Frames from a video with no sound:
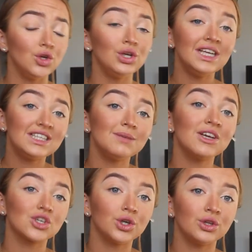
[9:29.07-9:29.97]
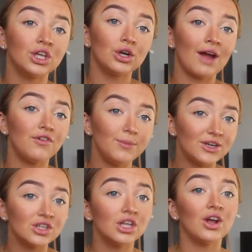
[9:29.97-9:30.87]
You need to make sure that your
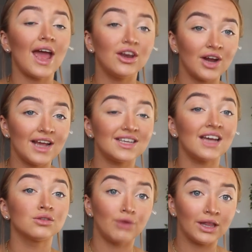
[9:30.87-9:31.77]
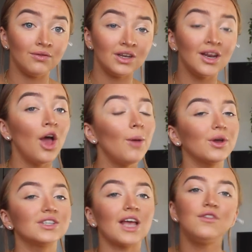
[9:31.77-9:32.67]
information that you're in your essay is relevant,
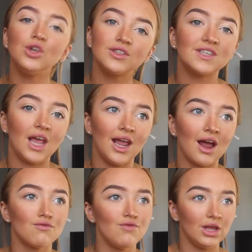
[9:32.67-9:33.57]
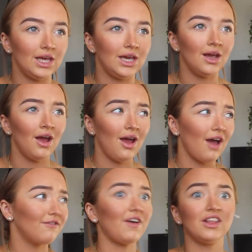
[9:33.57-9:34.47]
because if you say a really
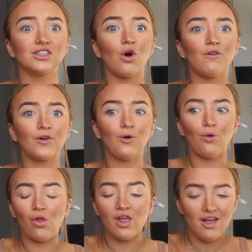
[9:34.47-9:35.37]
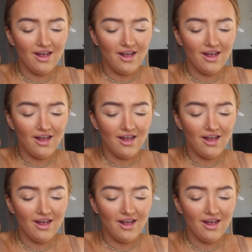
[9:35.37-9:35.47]
philosophical,